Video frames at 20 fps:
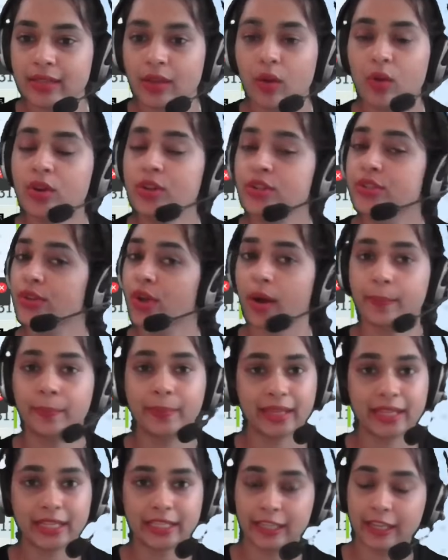or
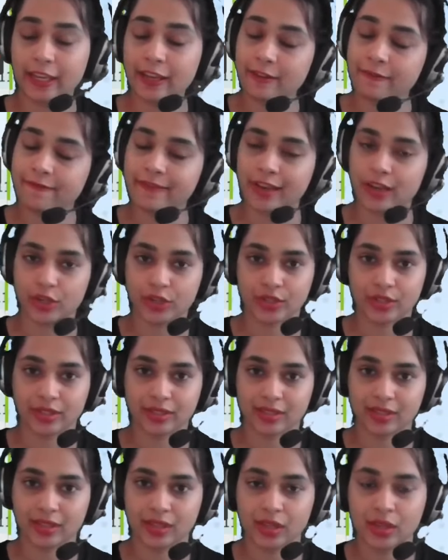droplet
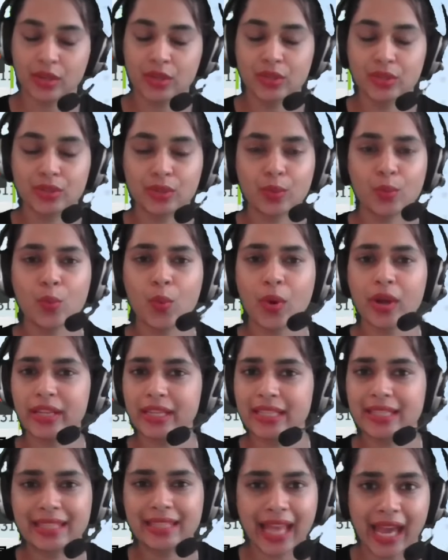infection. So what
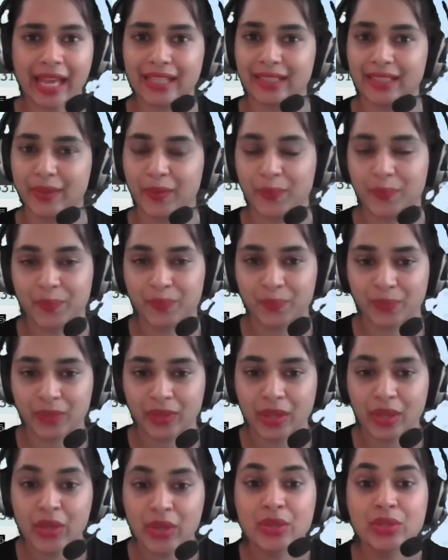is that?
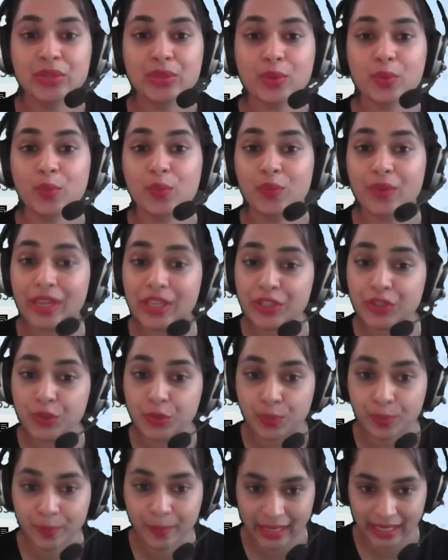So
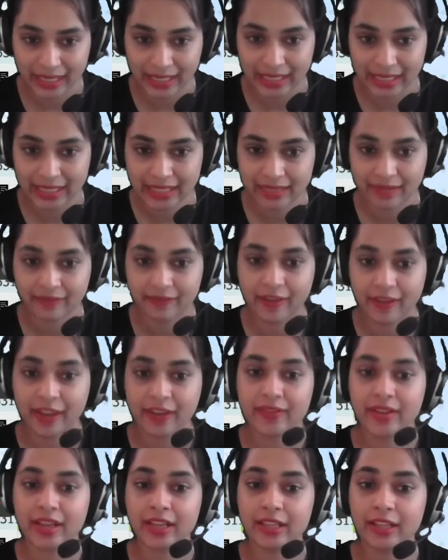which means
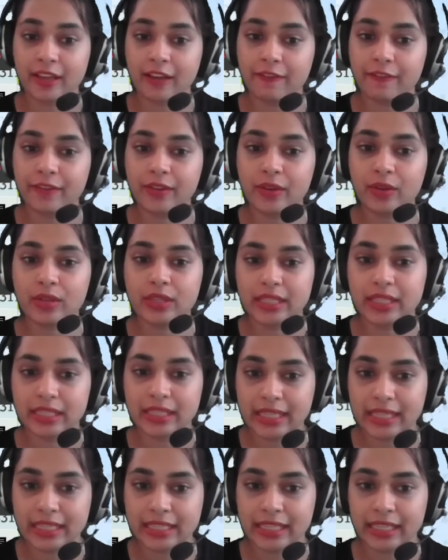when we are coughing or
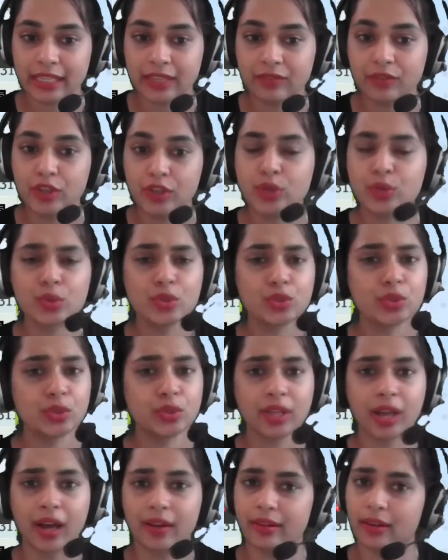sneezing, we used to
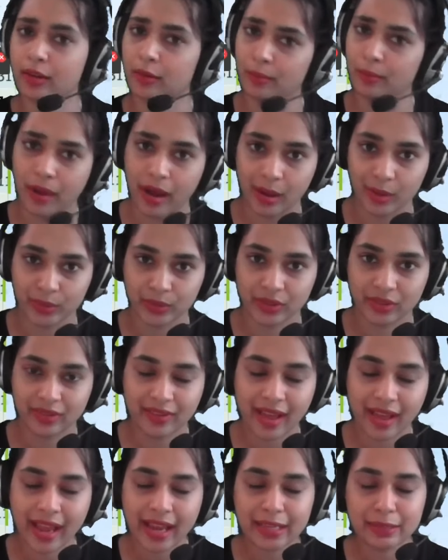cover our mouth,
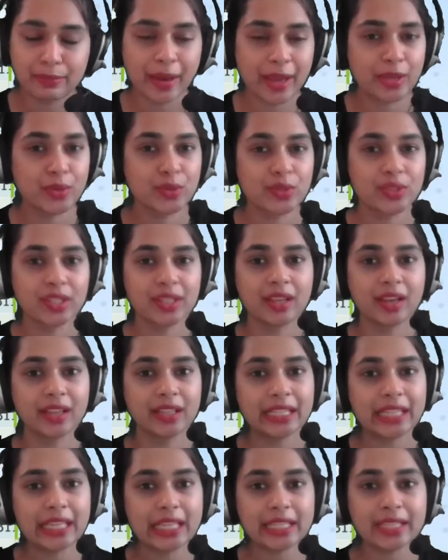right? By using our
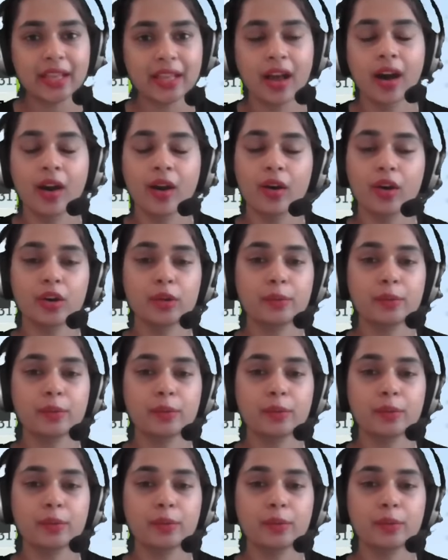knees or